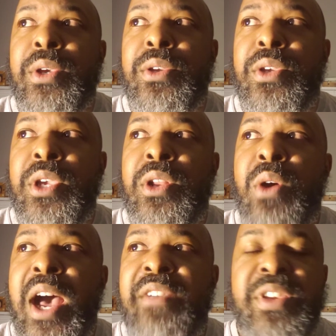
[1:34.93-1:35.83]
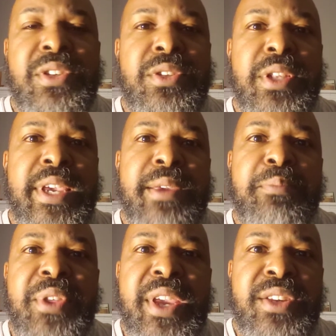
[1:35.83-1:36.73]

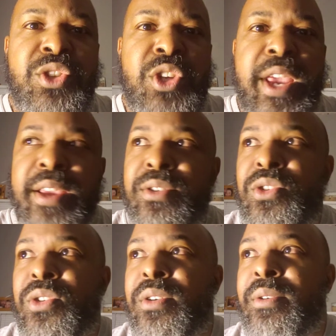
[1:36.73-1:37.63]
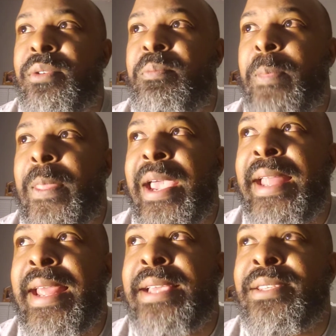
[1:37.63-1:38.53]
obviously things change.
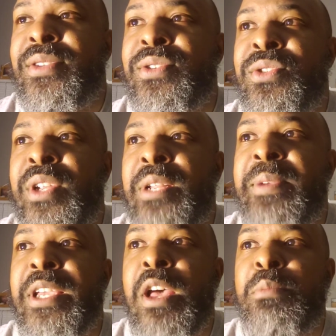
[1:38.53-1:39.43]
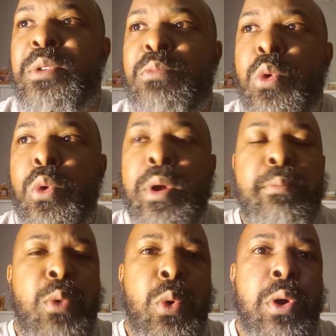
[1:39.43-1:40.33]
And as the city becomes more and
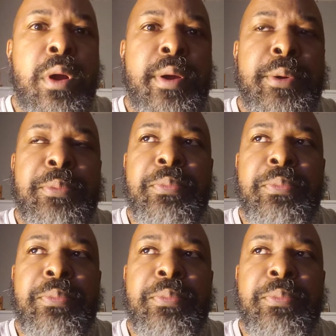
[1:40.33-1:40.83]
more